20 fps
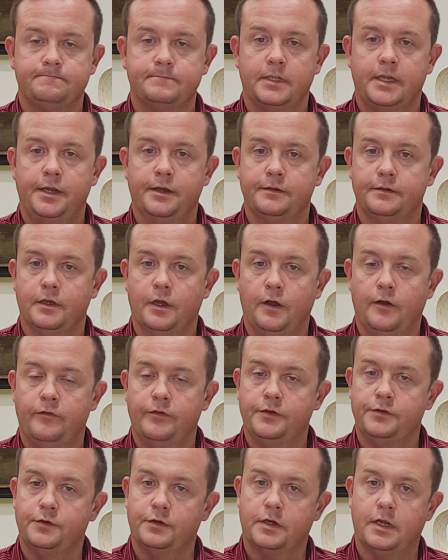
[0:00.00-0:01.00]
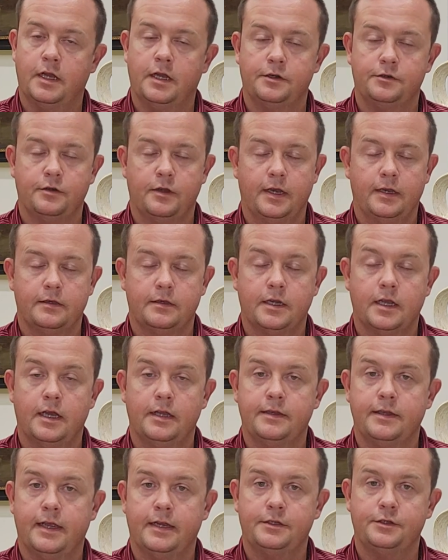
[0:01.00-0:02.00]
here at the office or
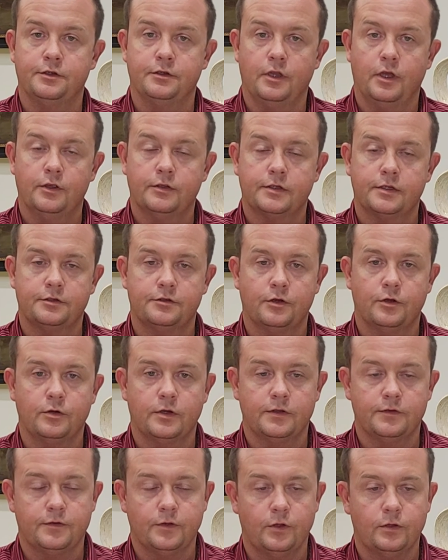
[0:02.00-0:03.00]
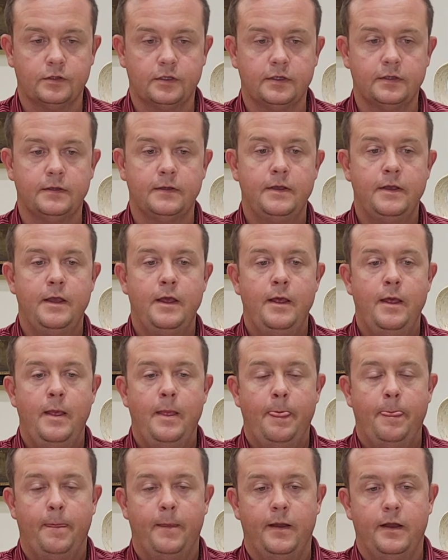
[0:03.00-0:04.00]
contact your loss control consultant.
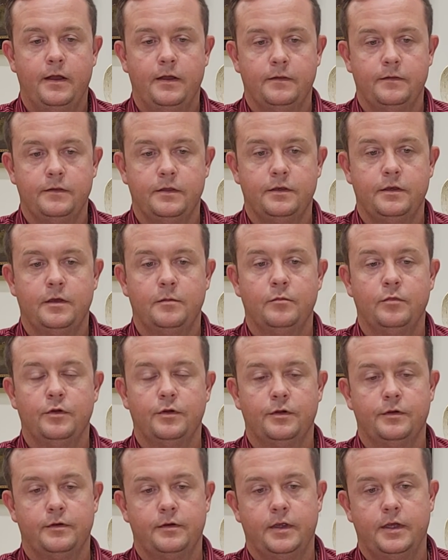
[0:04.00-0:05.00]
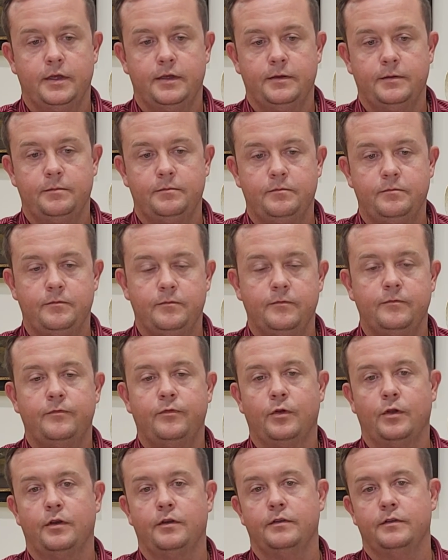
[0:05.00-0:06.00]
The number
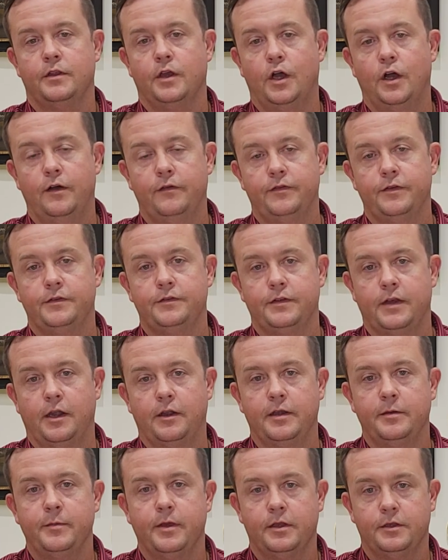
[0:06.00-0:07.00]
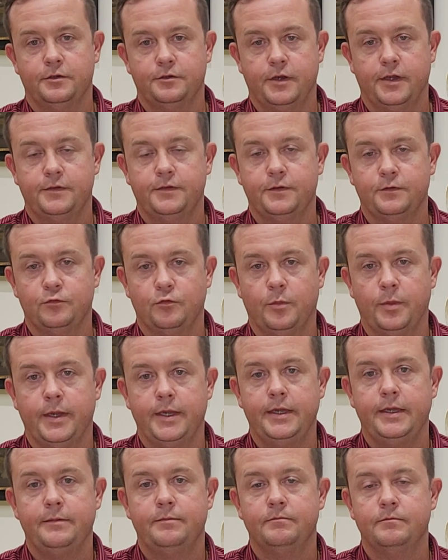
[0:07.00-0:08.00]
for the office and our email addresses will
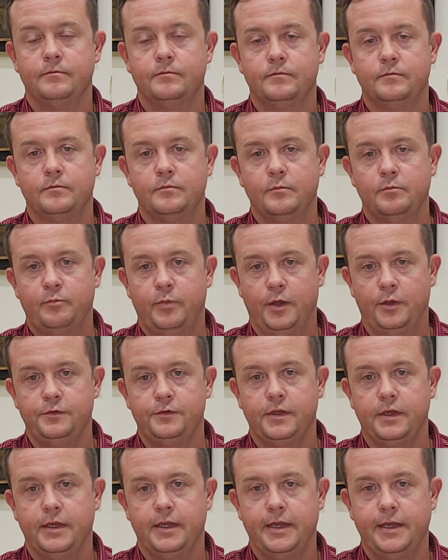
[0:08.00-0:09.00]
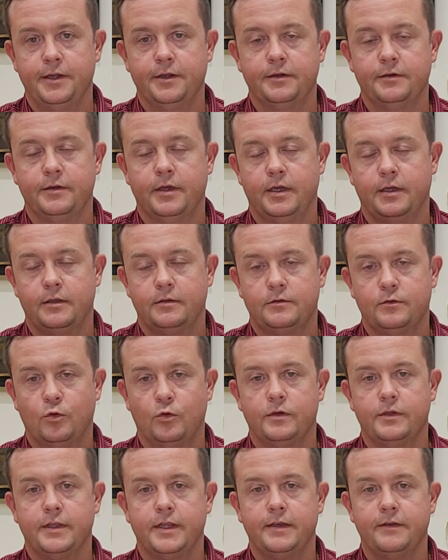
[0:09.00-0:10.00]
be posted here
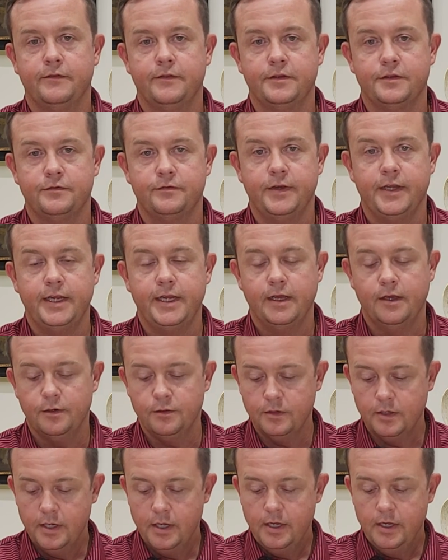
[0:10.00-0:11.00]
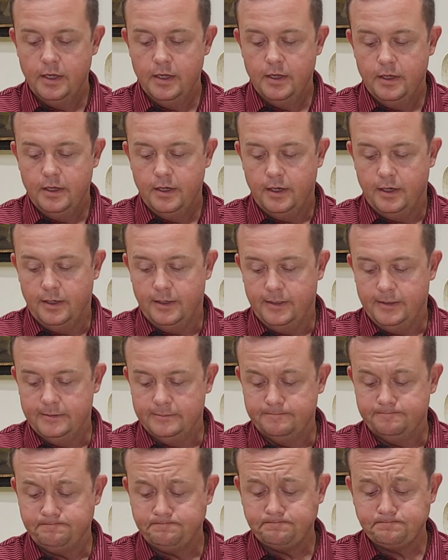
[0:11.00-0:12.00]
toward the end of this video.
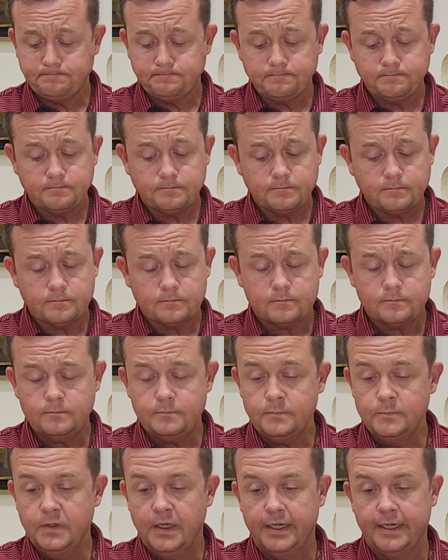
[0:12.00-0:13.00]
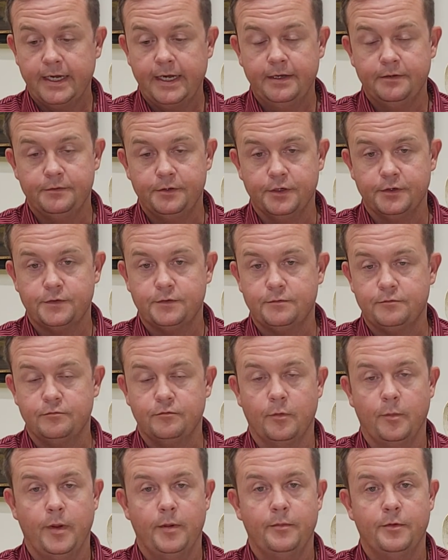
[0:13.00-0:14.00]
And again, just
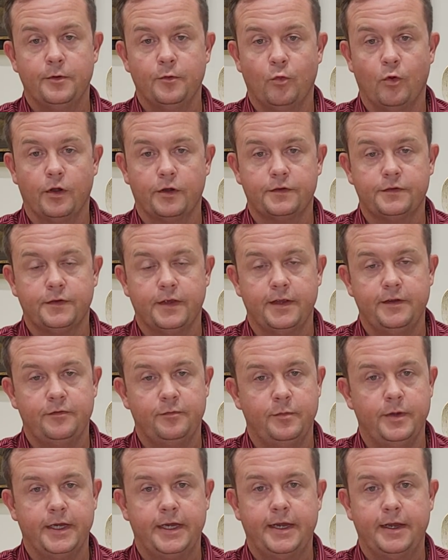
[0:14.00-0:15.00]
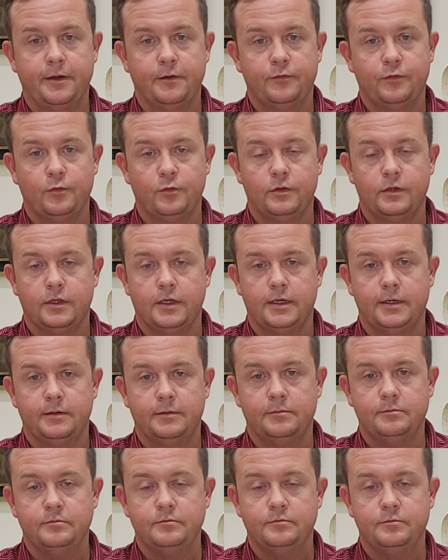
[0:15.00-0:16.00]
remember to work safe, be
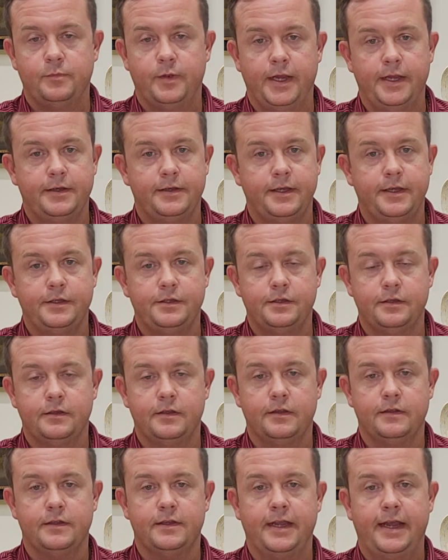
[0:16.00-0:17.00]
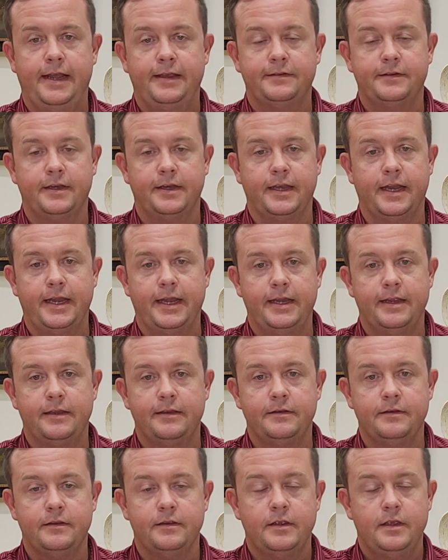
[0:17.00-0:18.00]
careful, pay attention to the task at
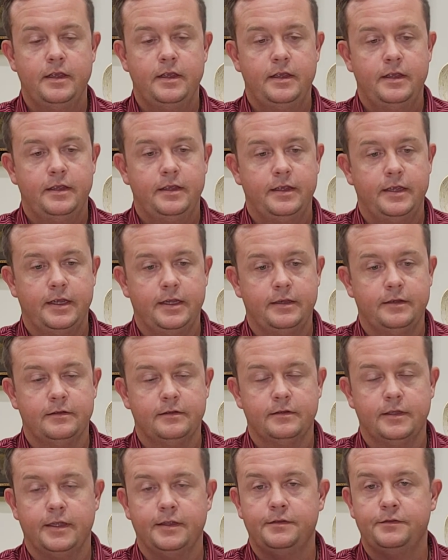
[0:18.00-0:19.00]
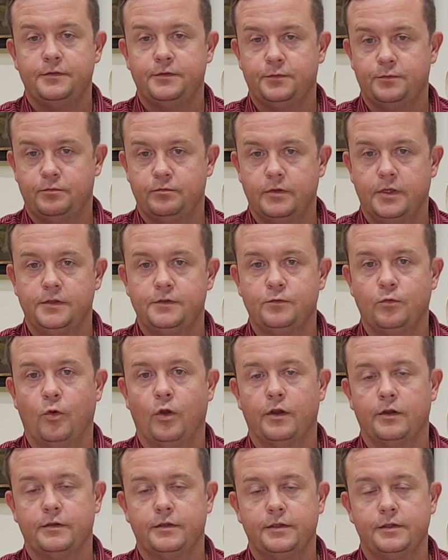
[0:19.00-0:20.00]
hand, and let's
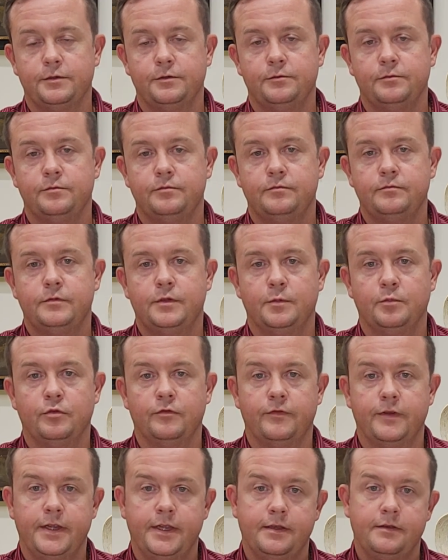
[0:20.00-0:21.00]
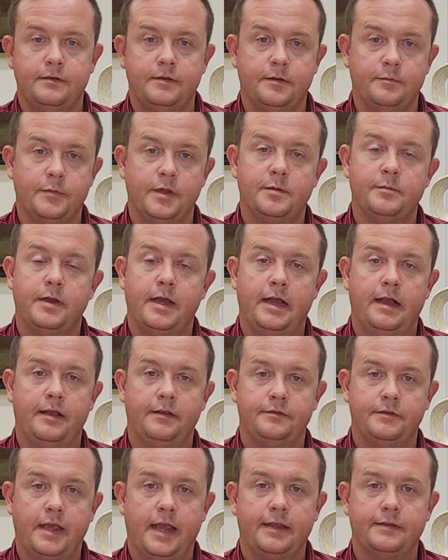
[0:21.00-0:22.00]
work to prevent and
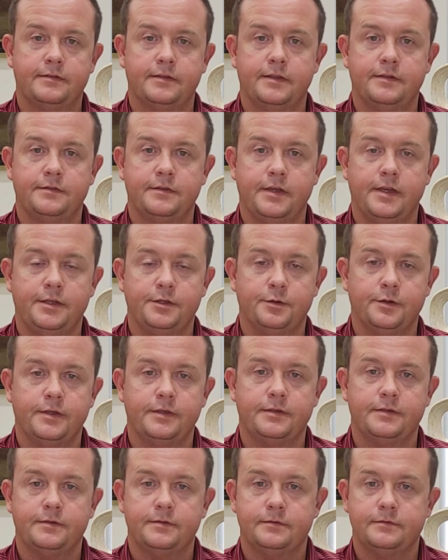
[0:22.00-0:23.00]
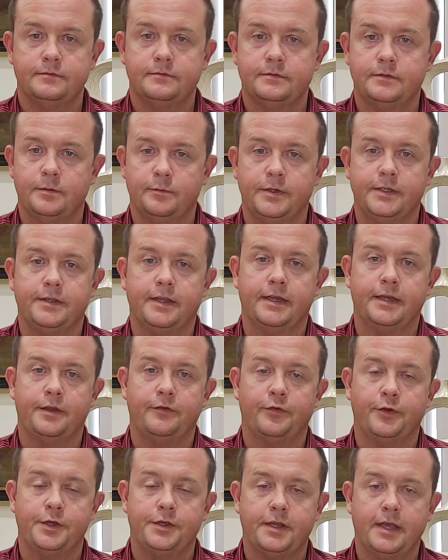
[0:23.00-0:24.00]
minimize accidents and injuries. And we thank
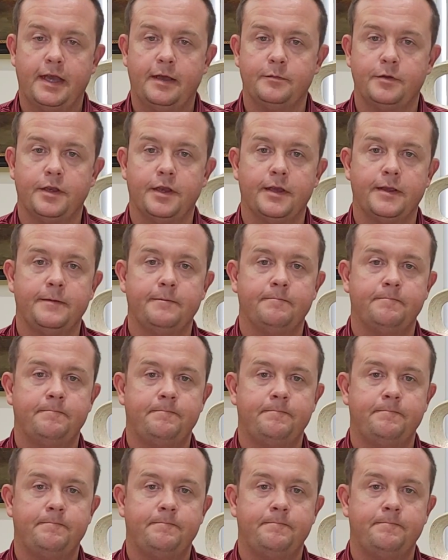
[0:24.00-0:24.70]
you for your time today.